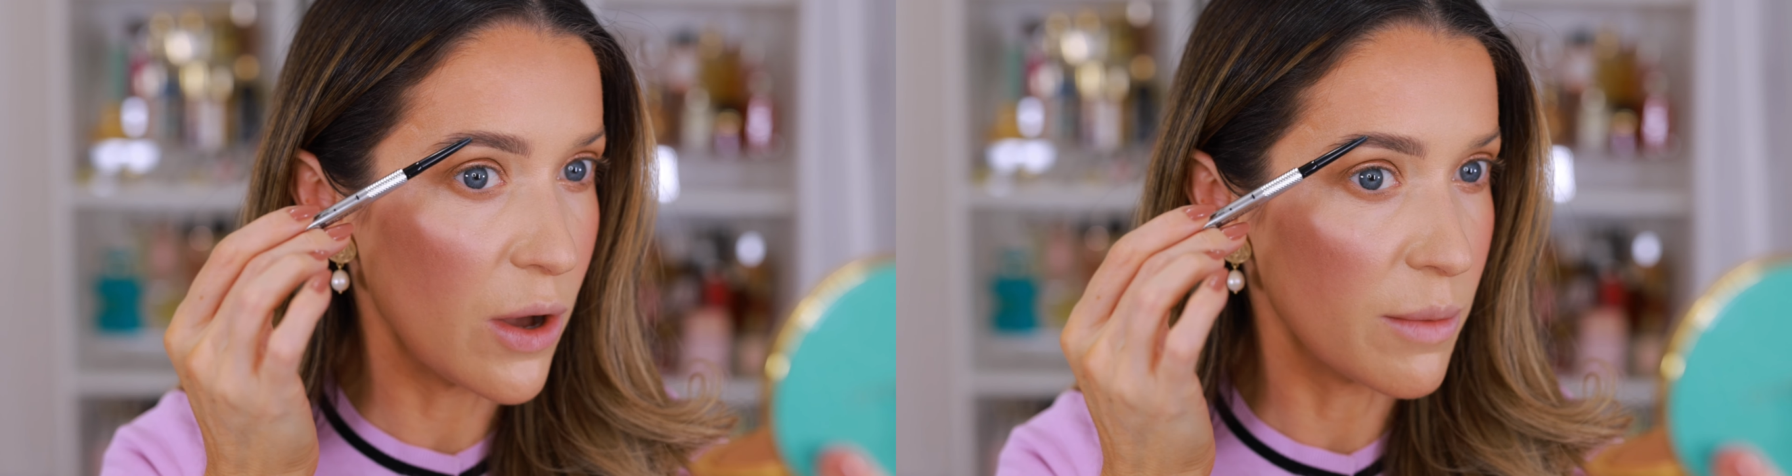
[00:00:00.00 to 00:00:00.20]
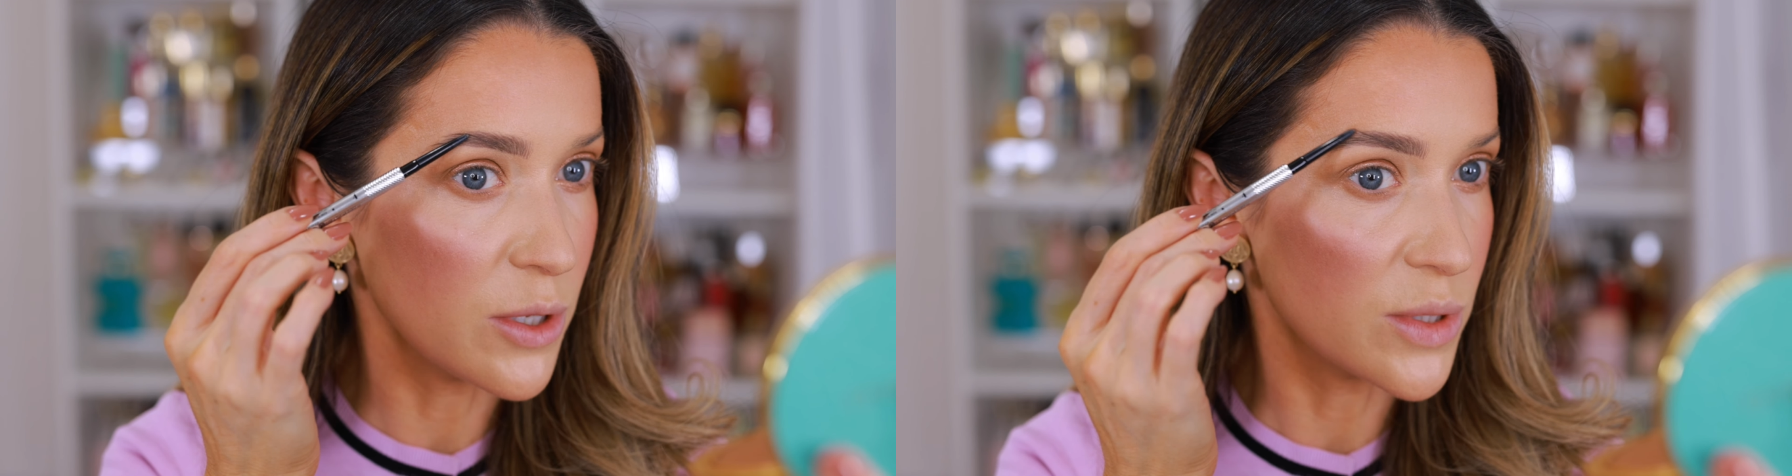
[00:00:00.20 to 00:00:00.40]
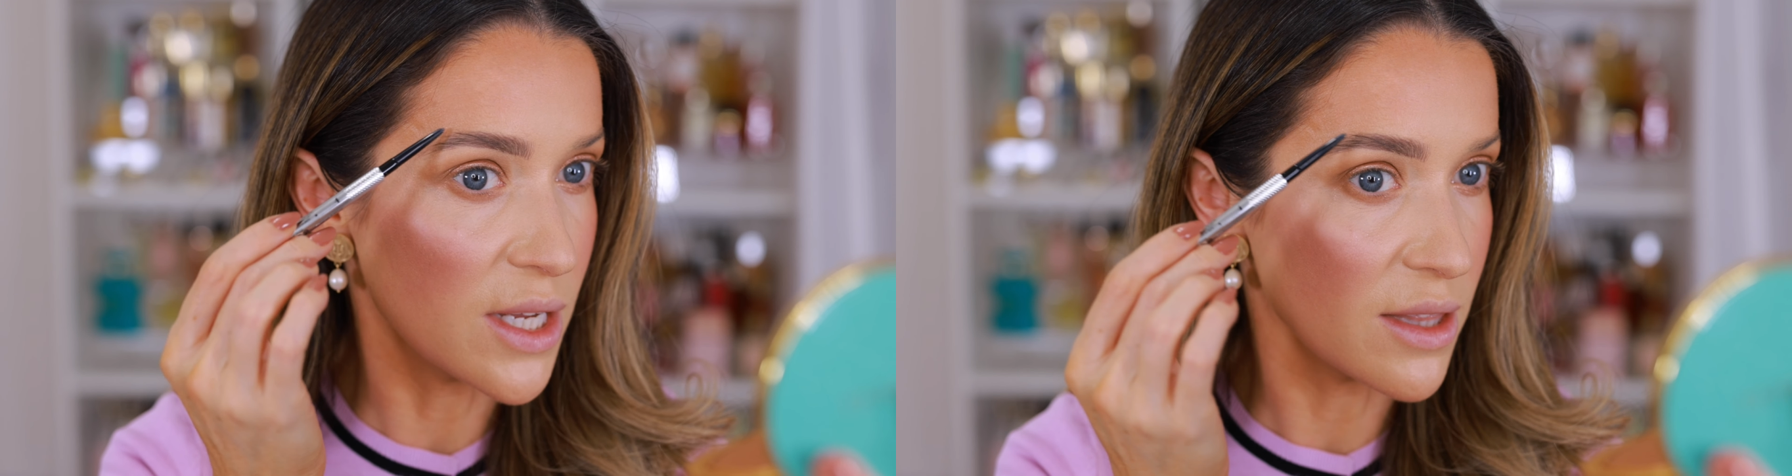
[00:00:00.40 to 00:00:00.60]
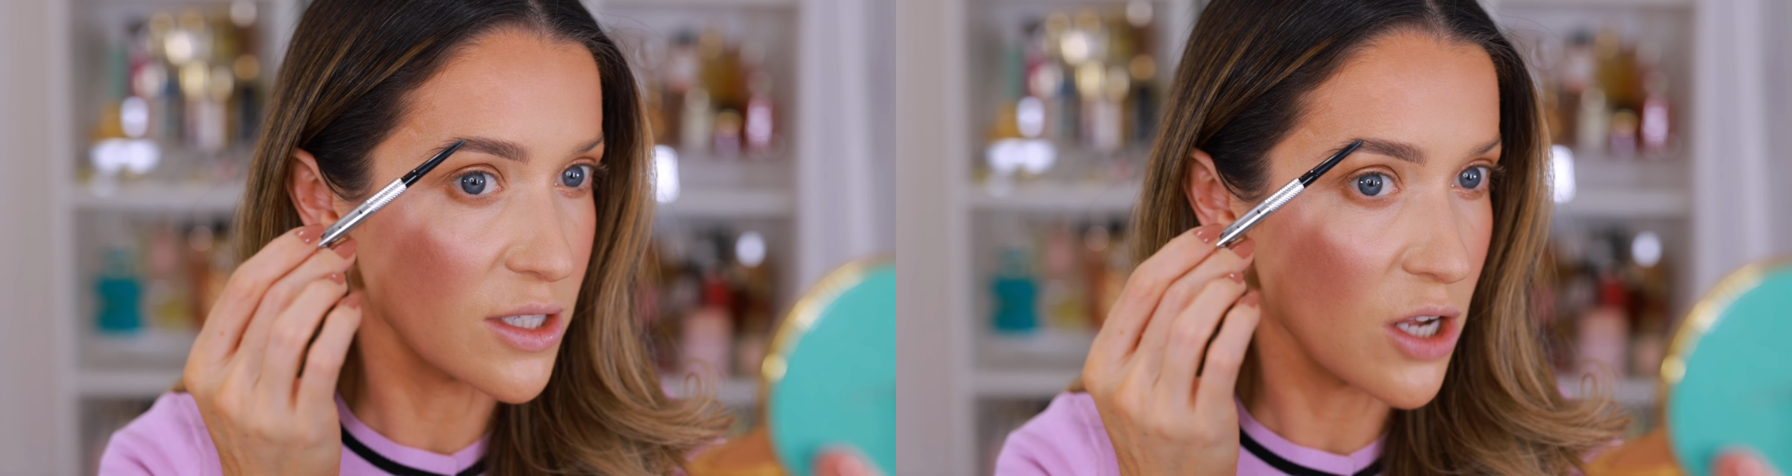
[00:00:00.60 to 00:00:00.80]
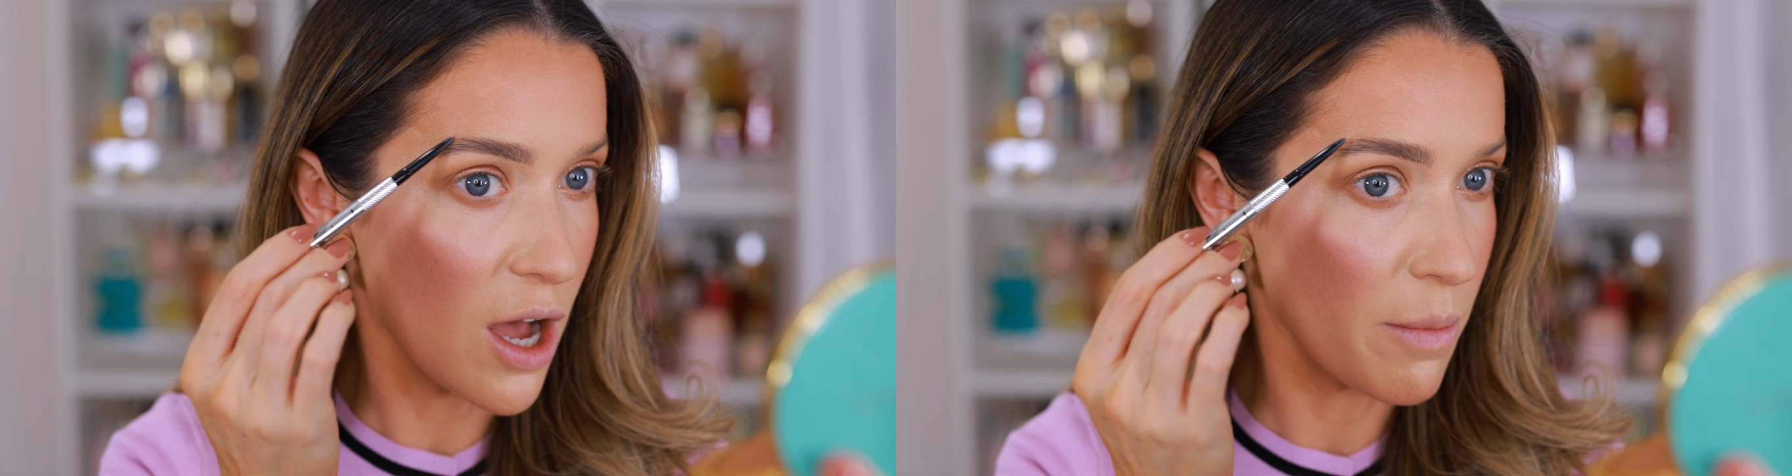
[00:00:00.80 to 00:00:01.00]
I'm using the
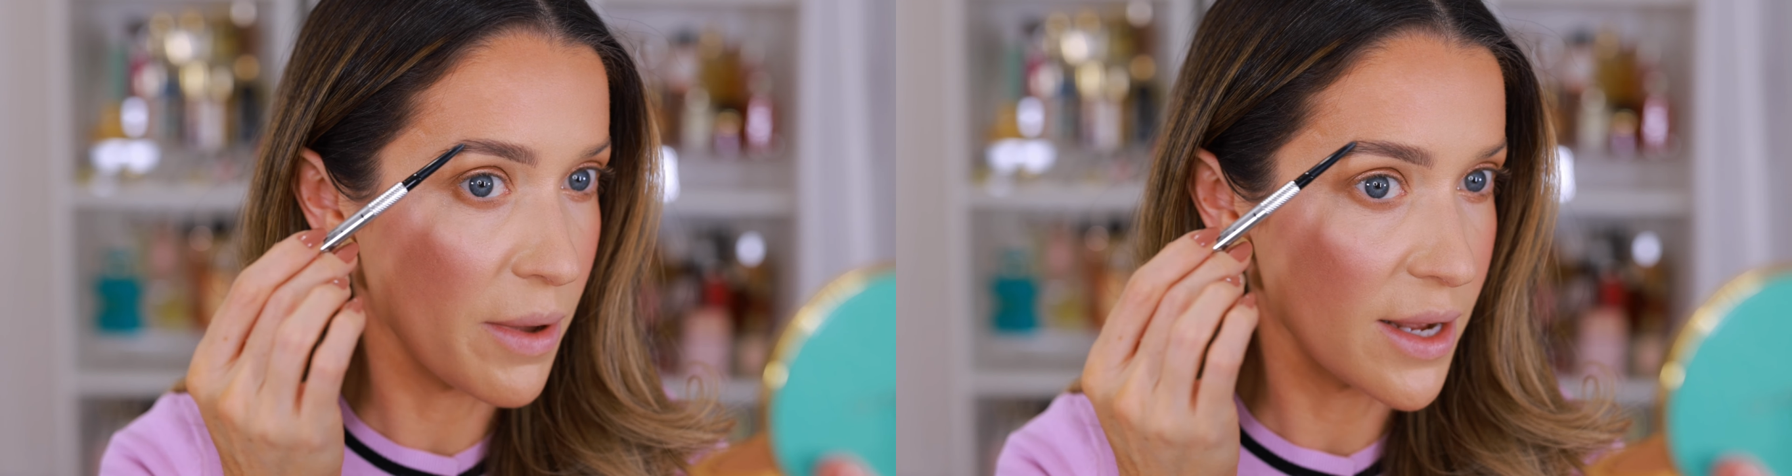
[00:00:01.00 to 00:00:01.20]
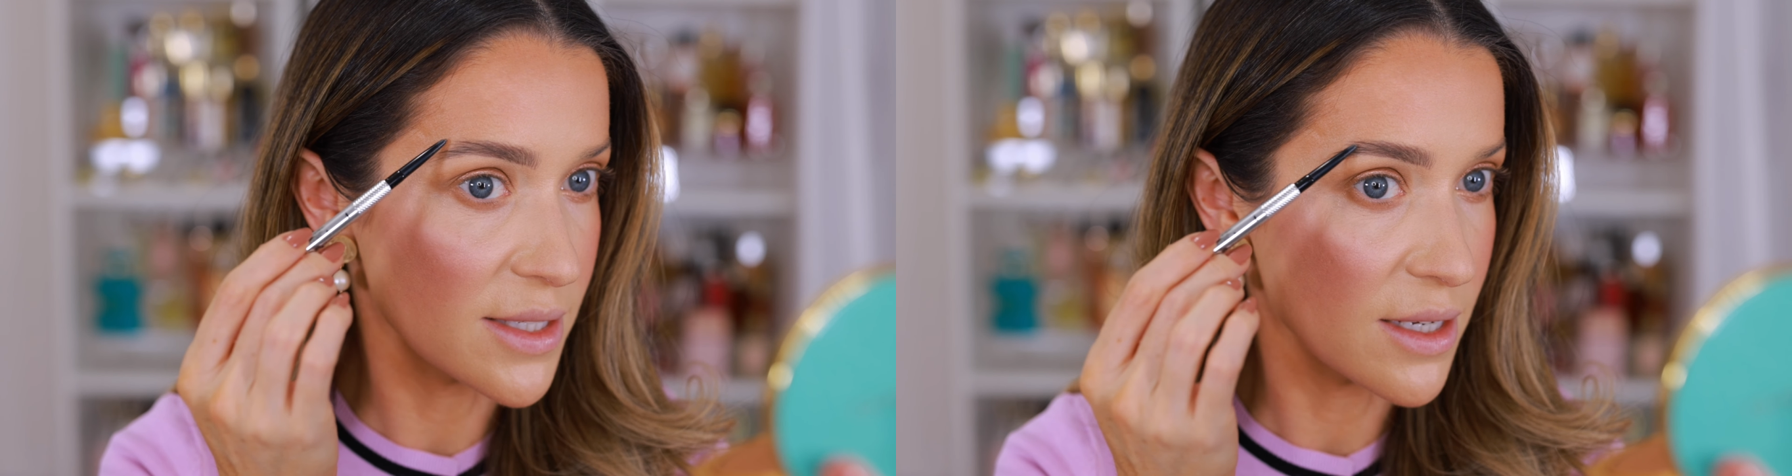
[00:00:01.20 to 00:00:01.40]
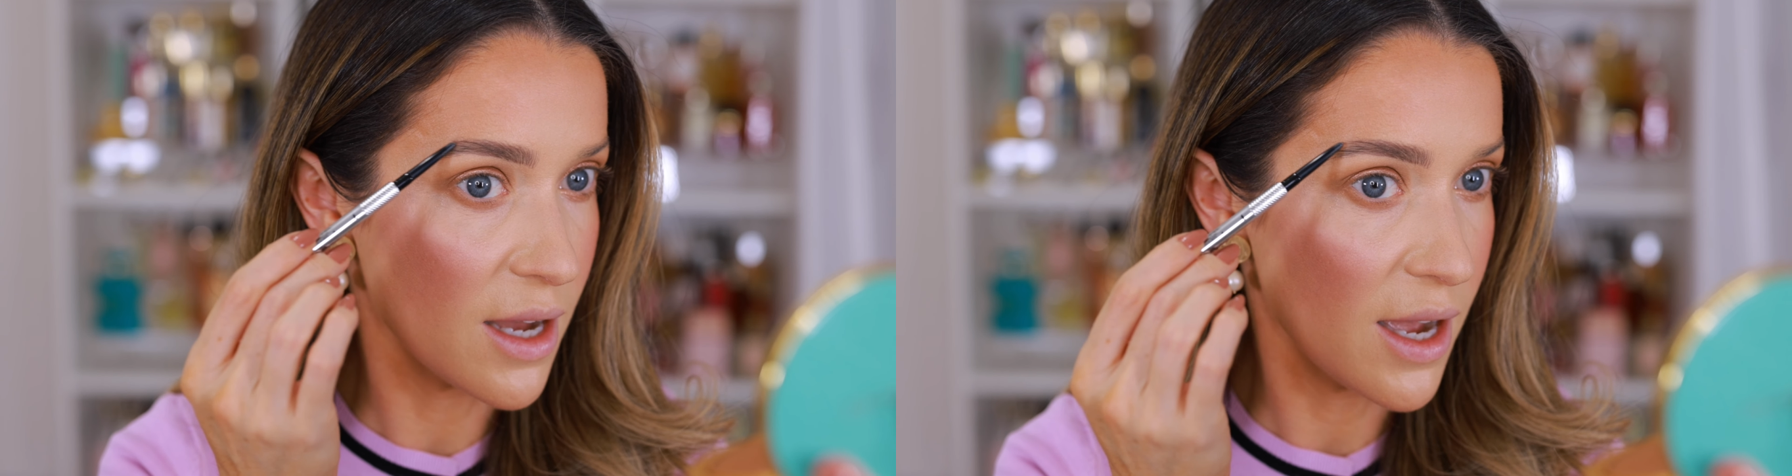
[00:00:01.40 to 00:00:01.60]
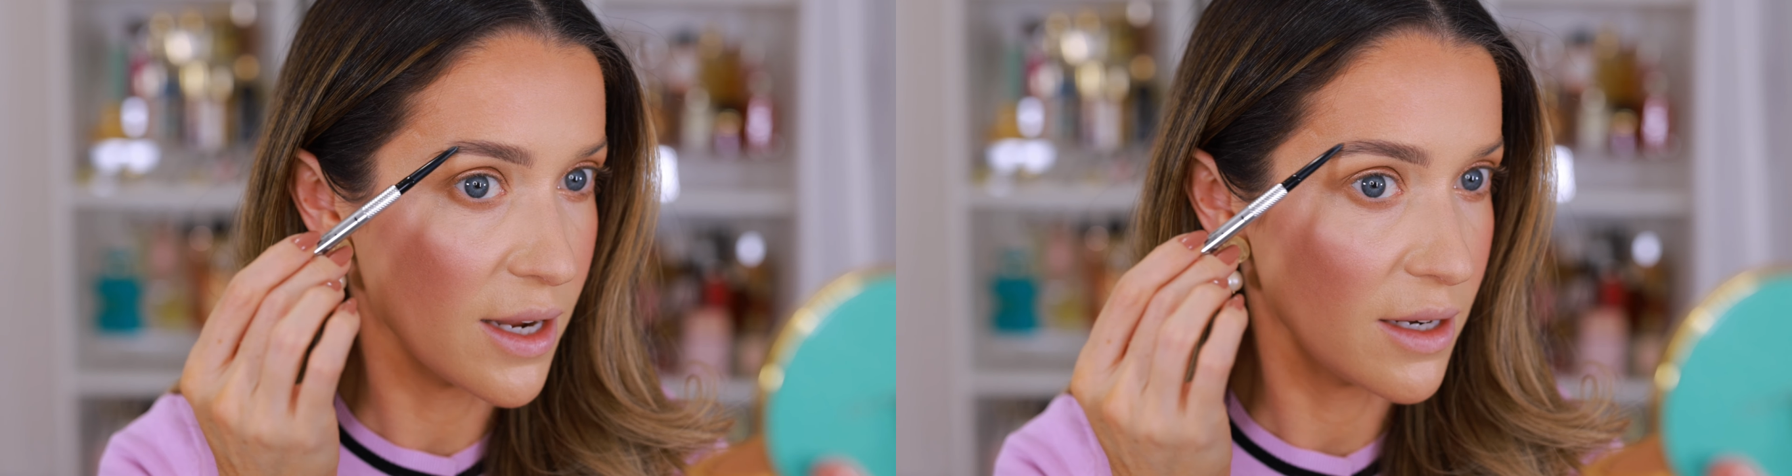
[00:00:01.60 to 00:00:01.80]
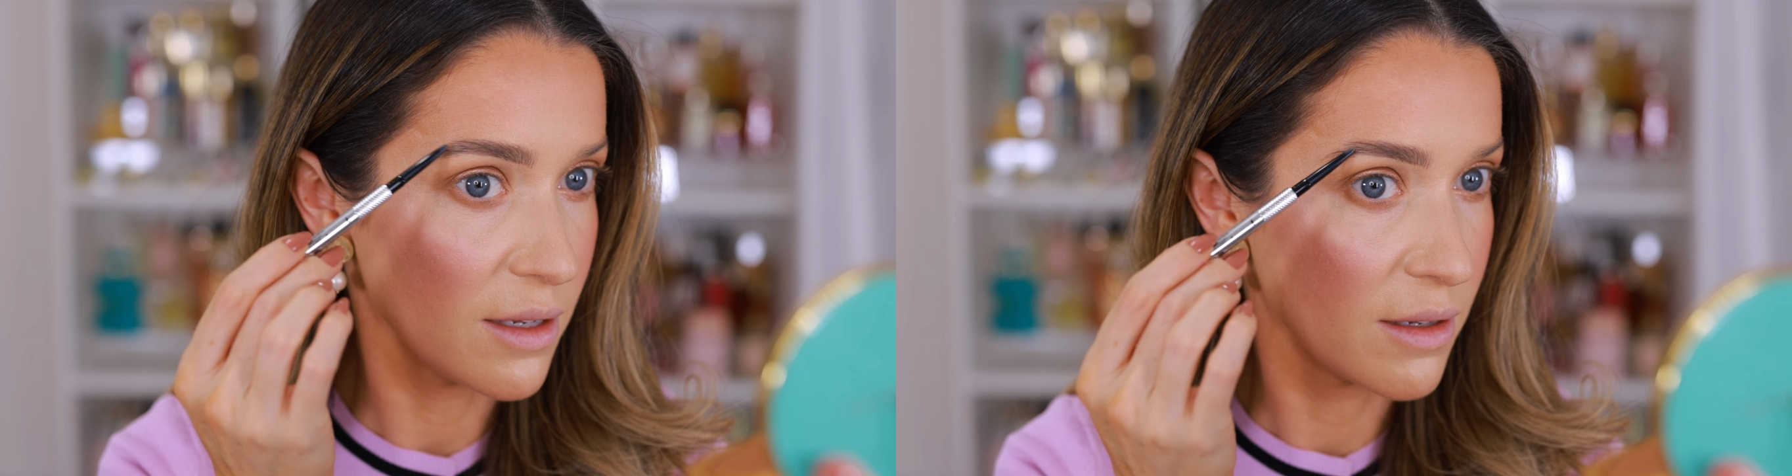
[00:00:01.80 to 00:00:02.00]
top as a
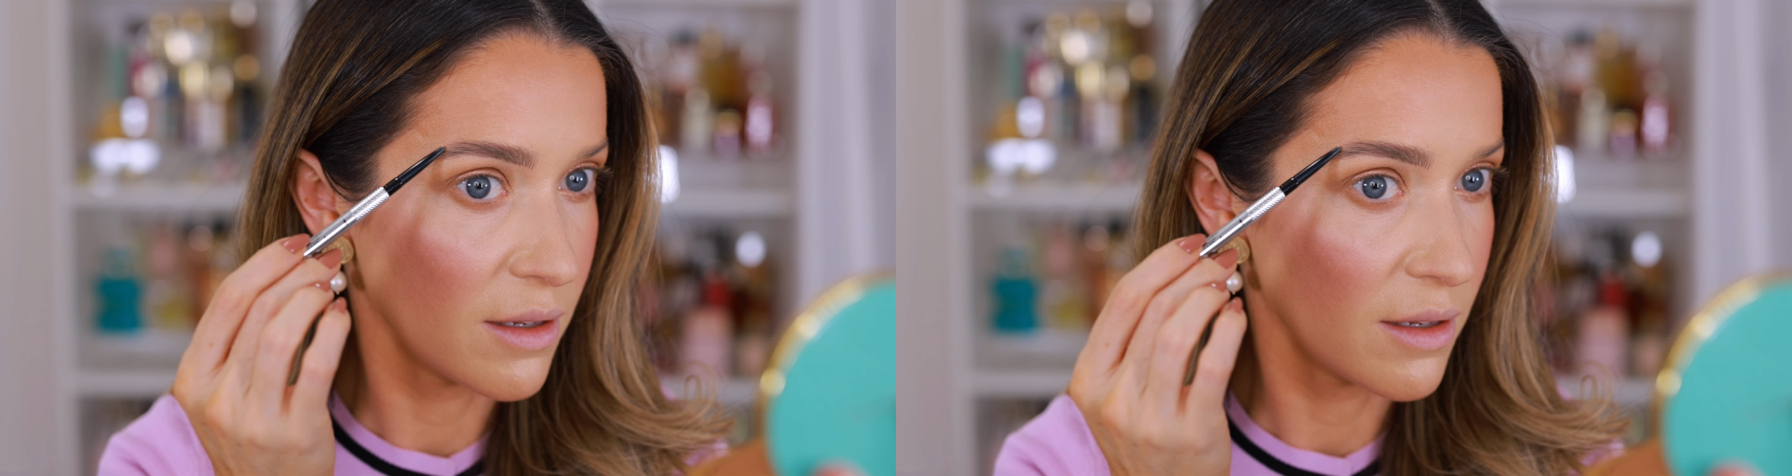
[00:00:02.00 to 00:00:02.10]
guide